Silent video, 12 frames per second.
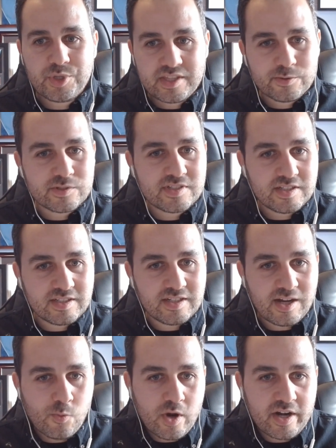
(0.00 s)
but there was
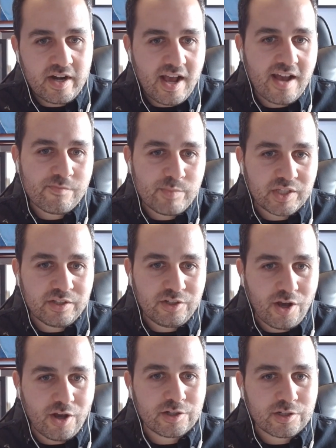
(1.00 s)
a, a one and a half
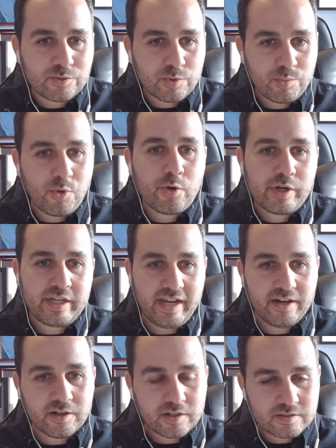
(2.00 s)
million dollar reporting
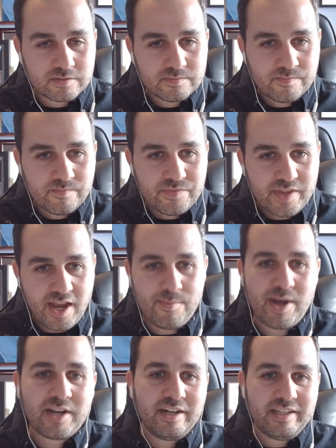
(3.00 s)
error.
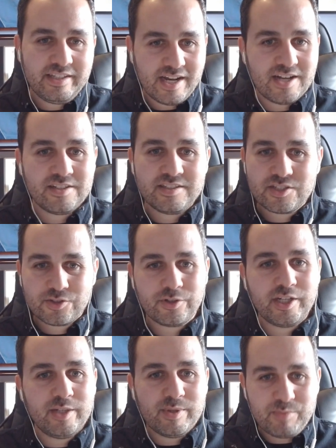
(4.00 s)
Am I going to yell and
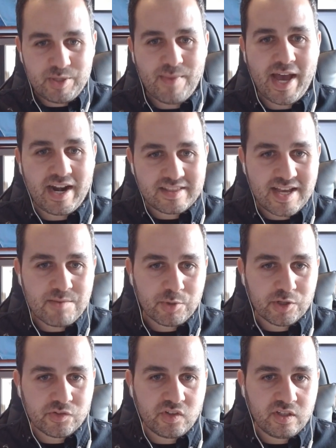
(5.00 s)
scream and be mad at that
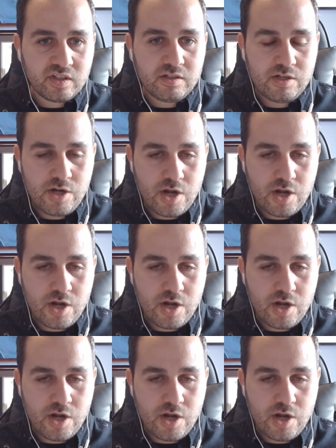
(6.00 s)
person?